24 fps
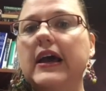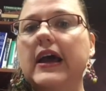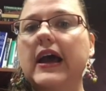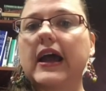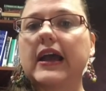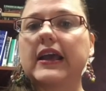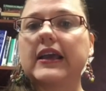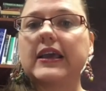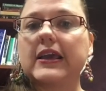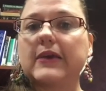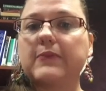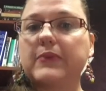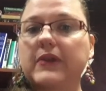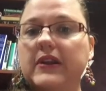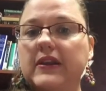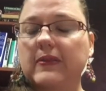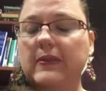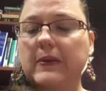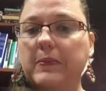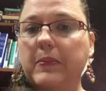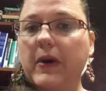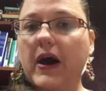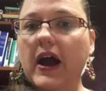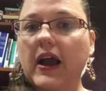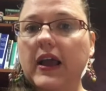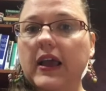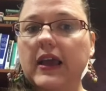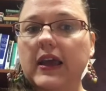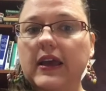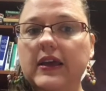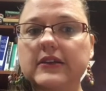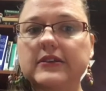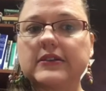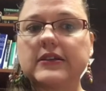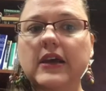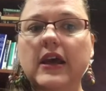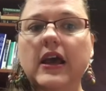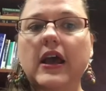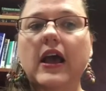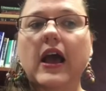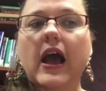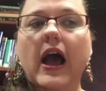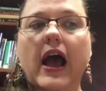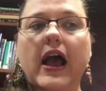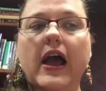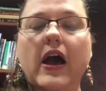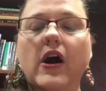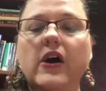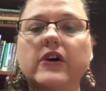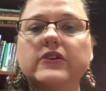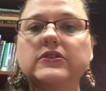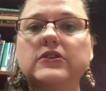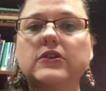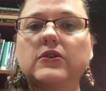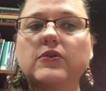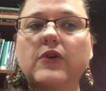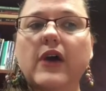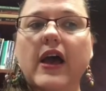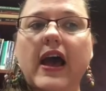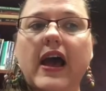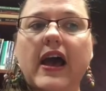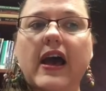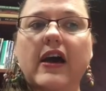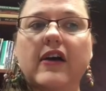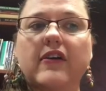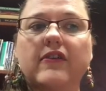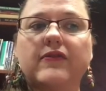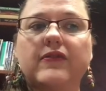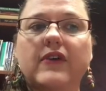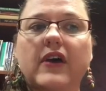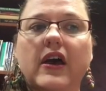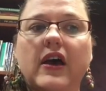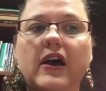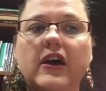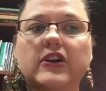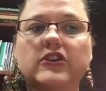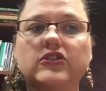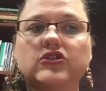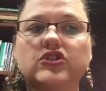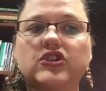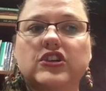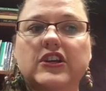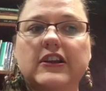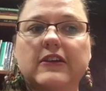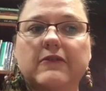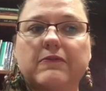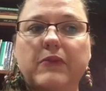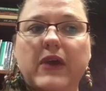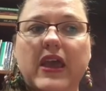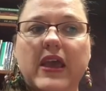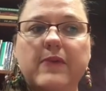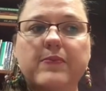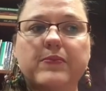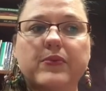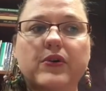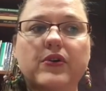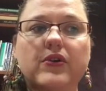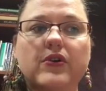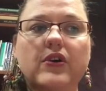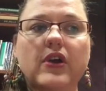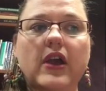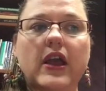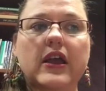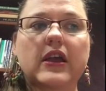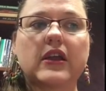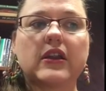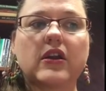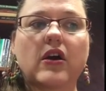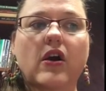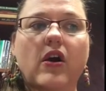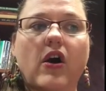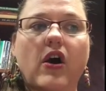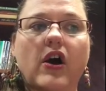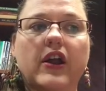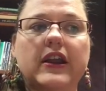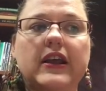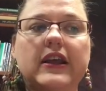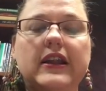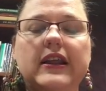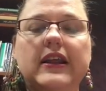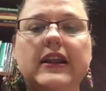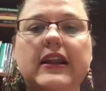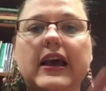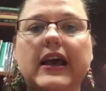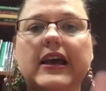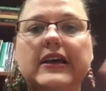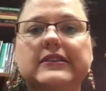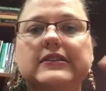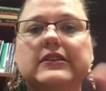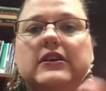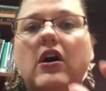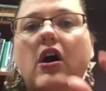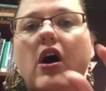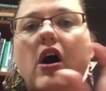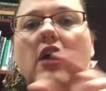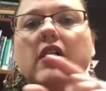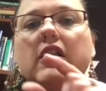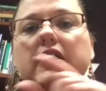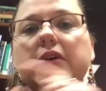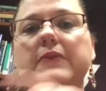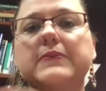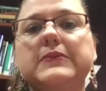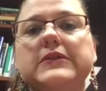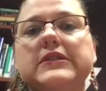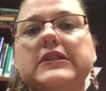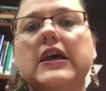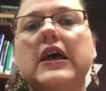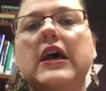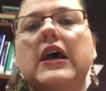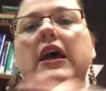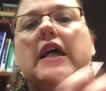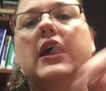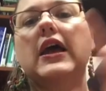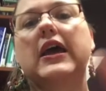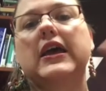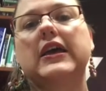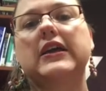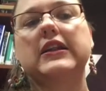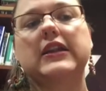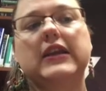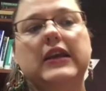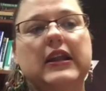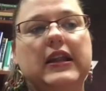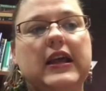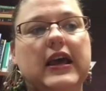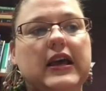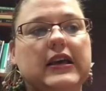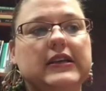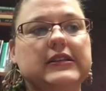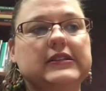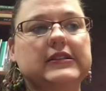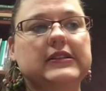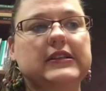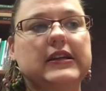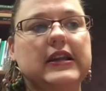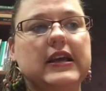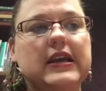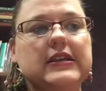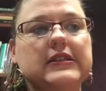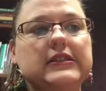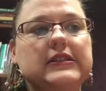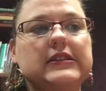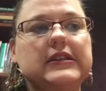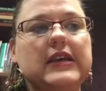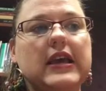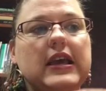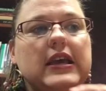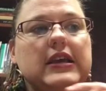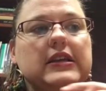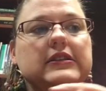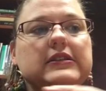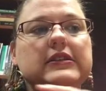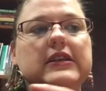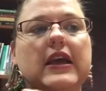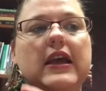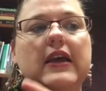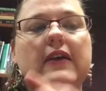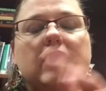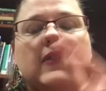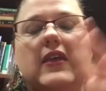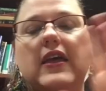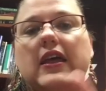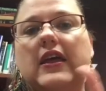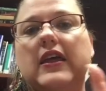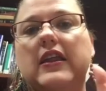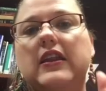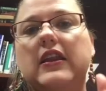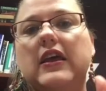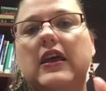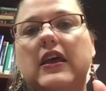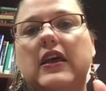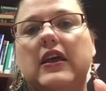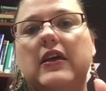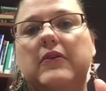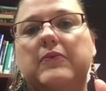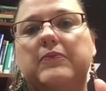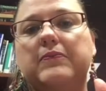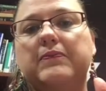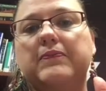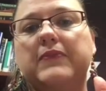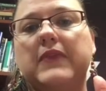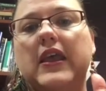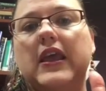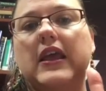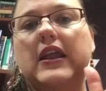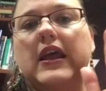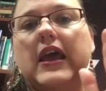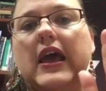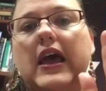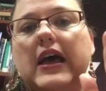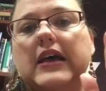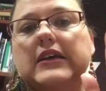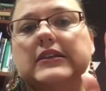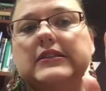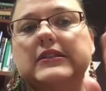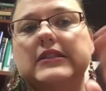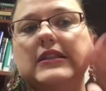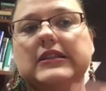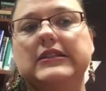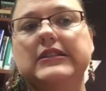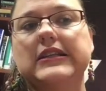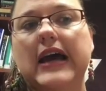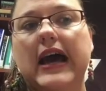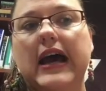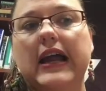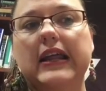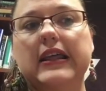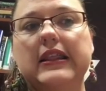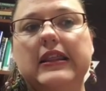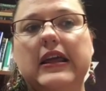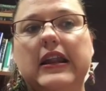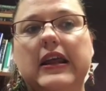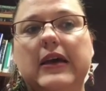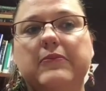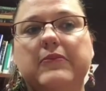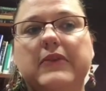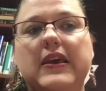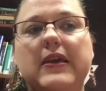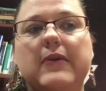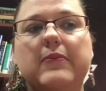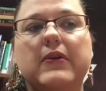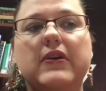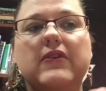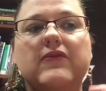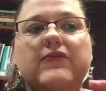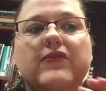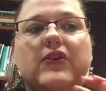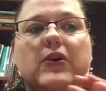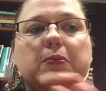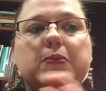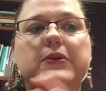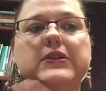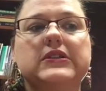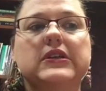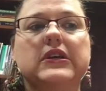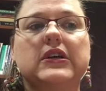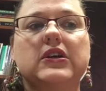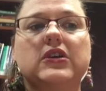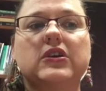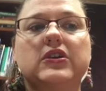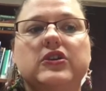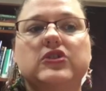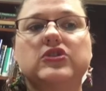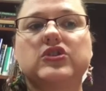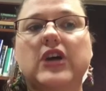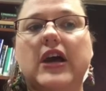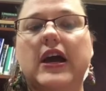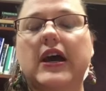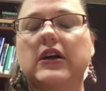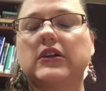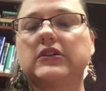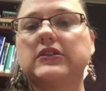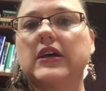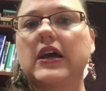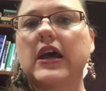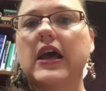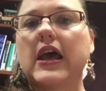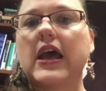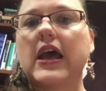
I keep it in the pocket I also have a sheet of paper and on it it has columns and it has today's date and then um, it has the data that I'm keeping for a particular child